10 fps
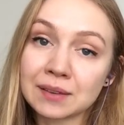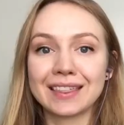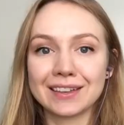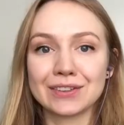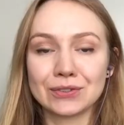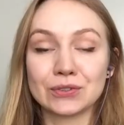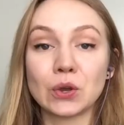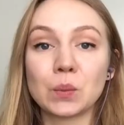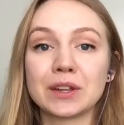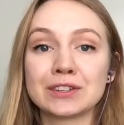Thank you
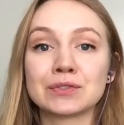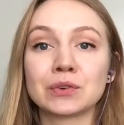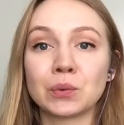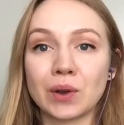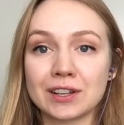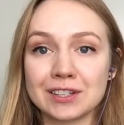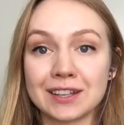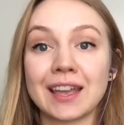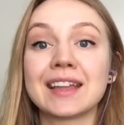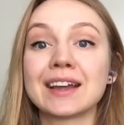so much for watching,
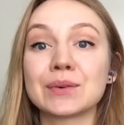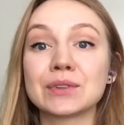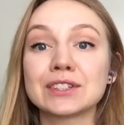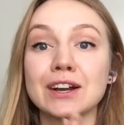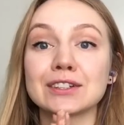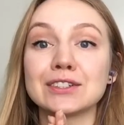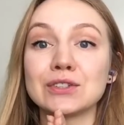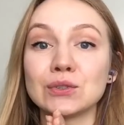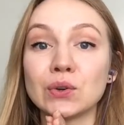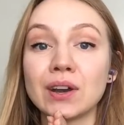and I will talk to
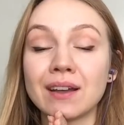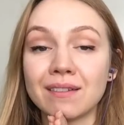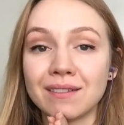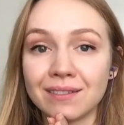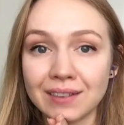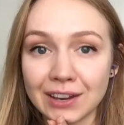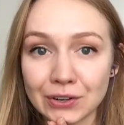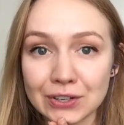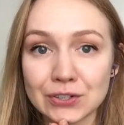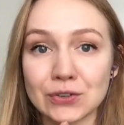you
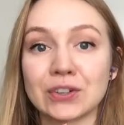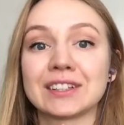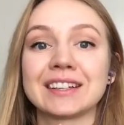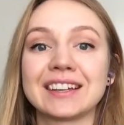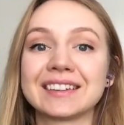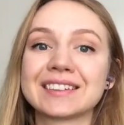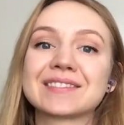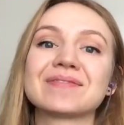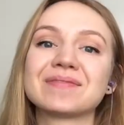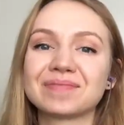very shortly.
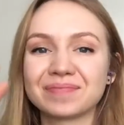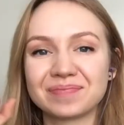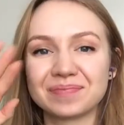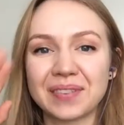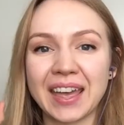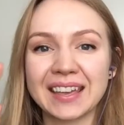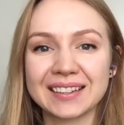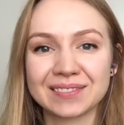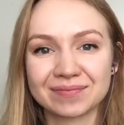Bye.